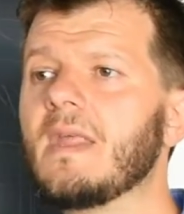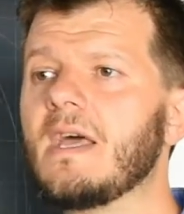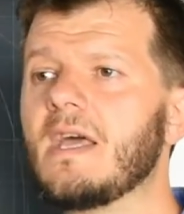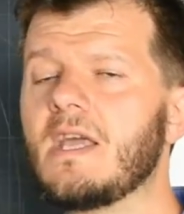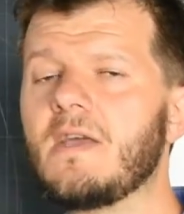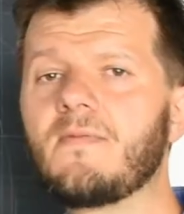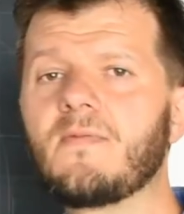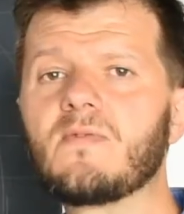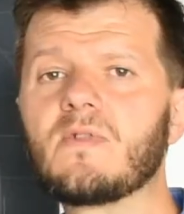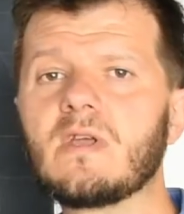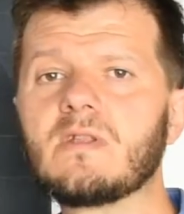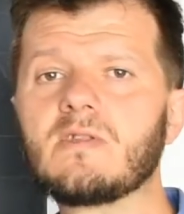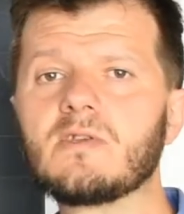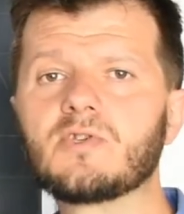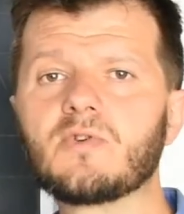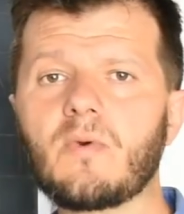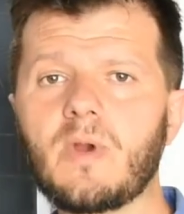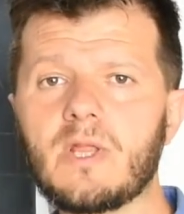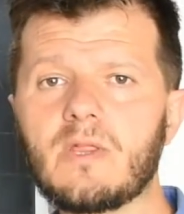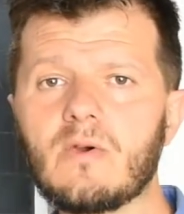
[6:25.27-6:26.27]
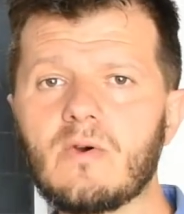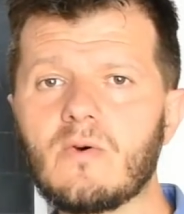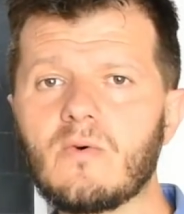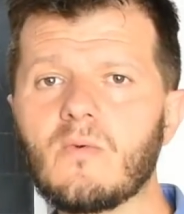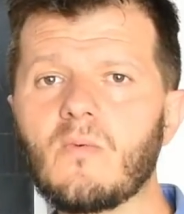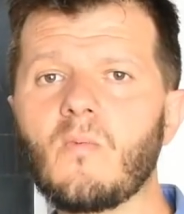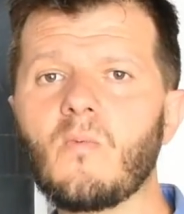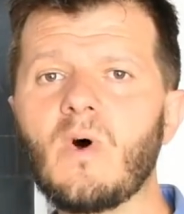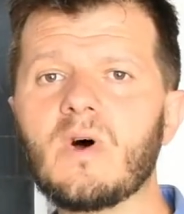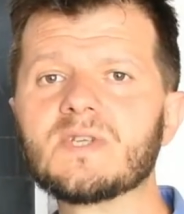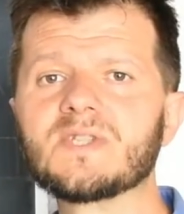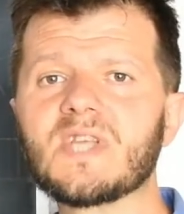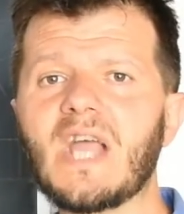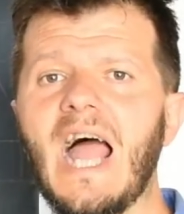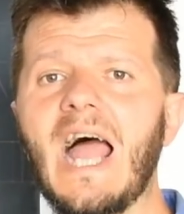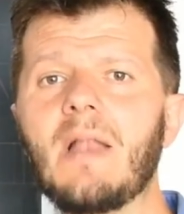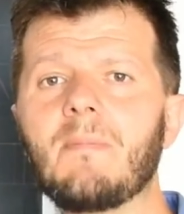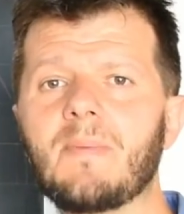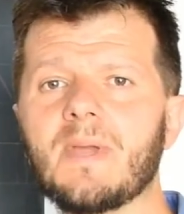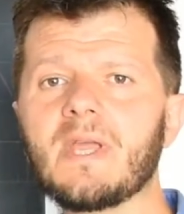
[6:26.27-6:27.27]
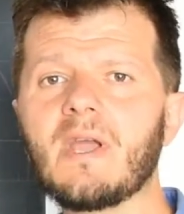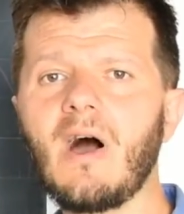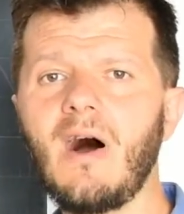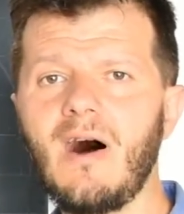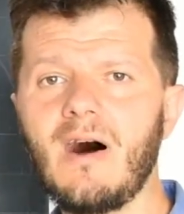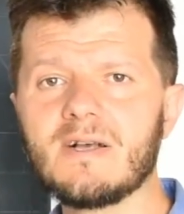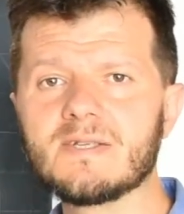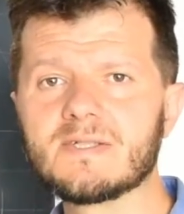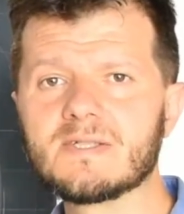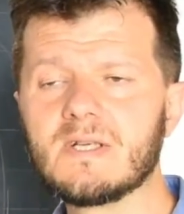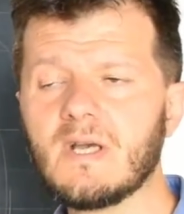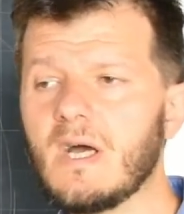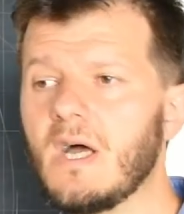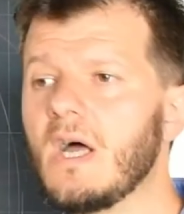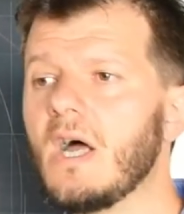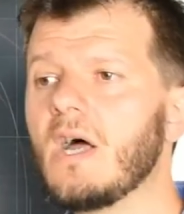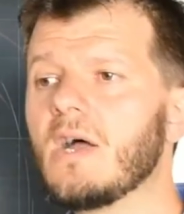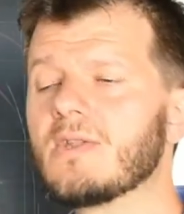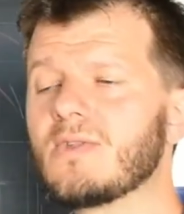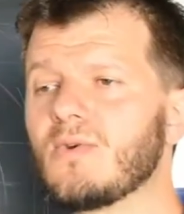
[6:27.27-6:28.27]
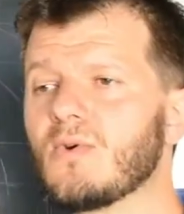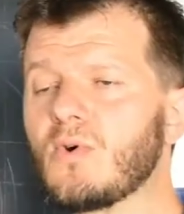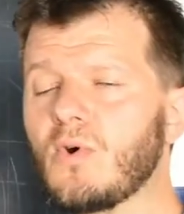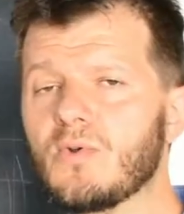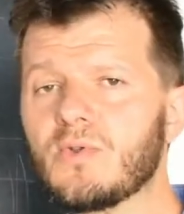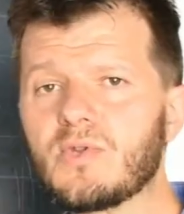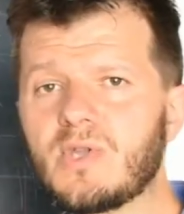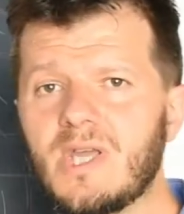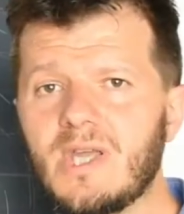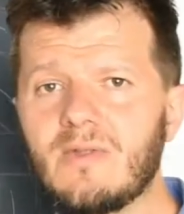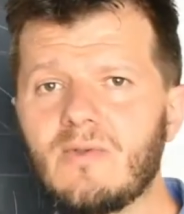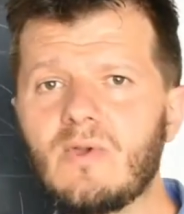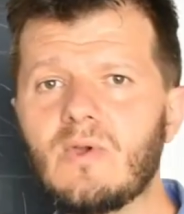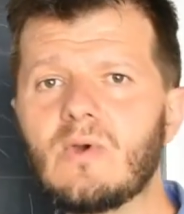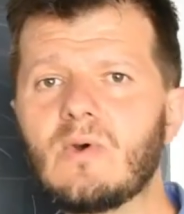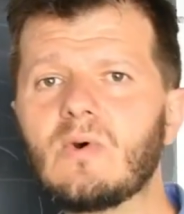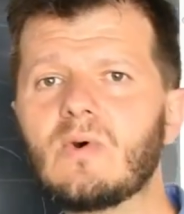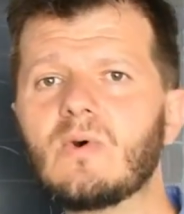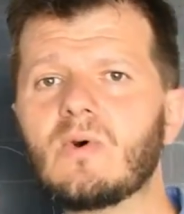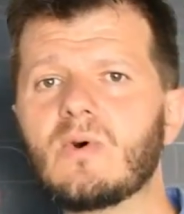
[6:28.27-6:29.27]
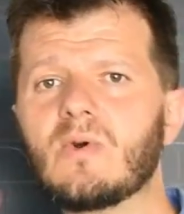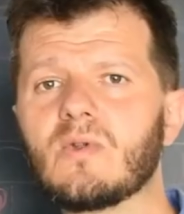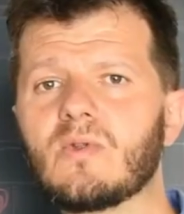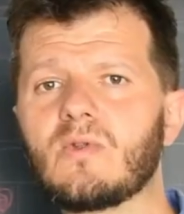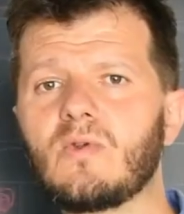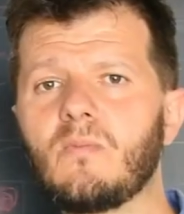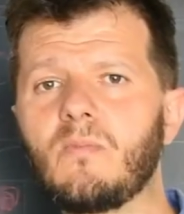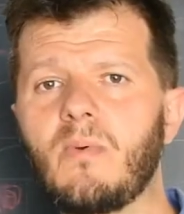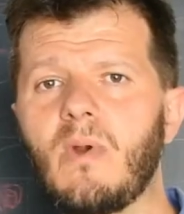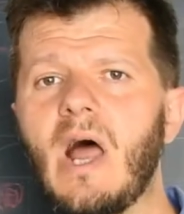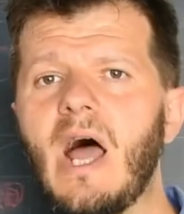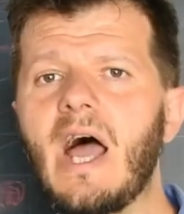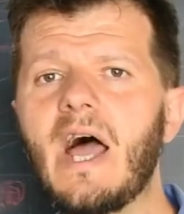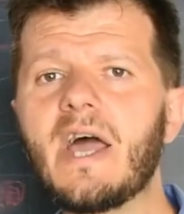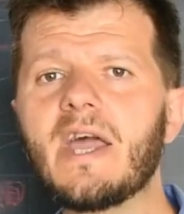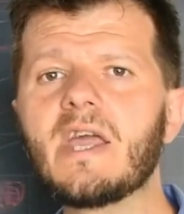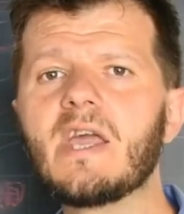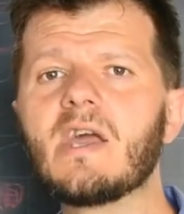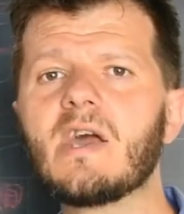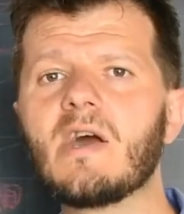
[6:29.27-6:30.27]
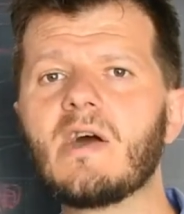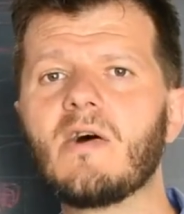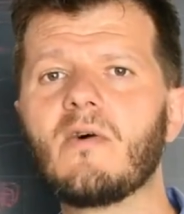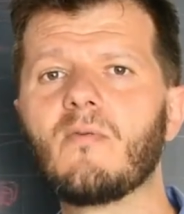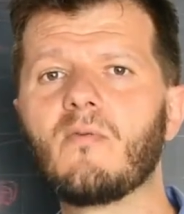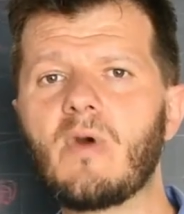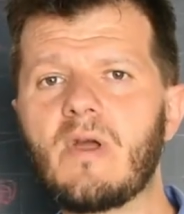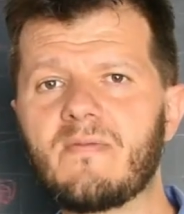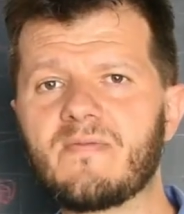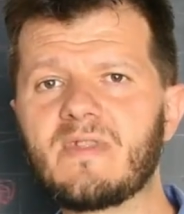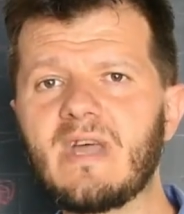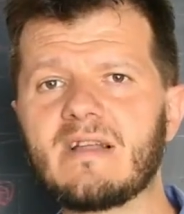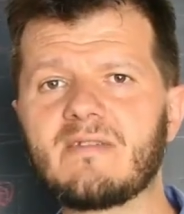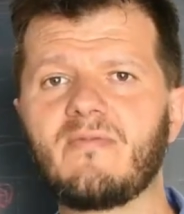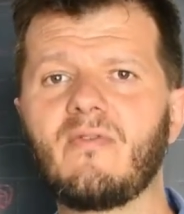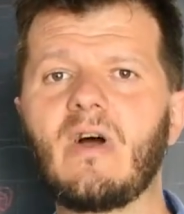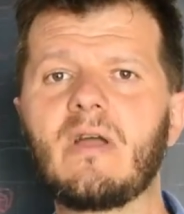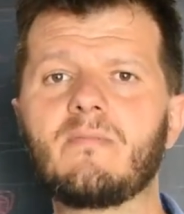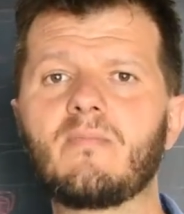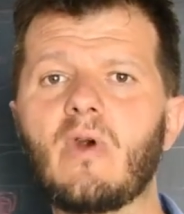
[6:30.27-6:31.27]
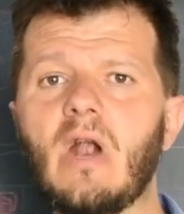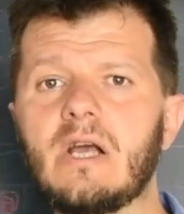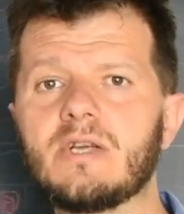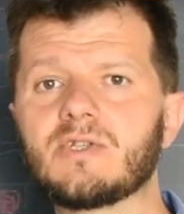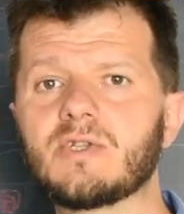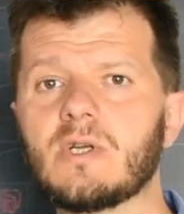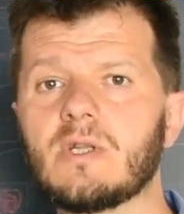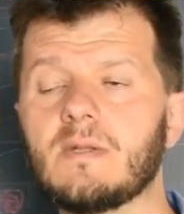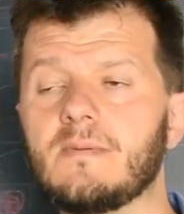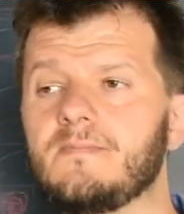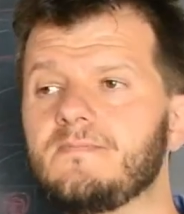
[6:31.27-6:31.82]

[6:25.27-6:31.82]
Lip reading: if the didgeridoo was helping us to continue to play with that vibration.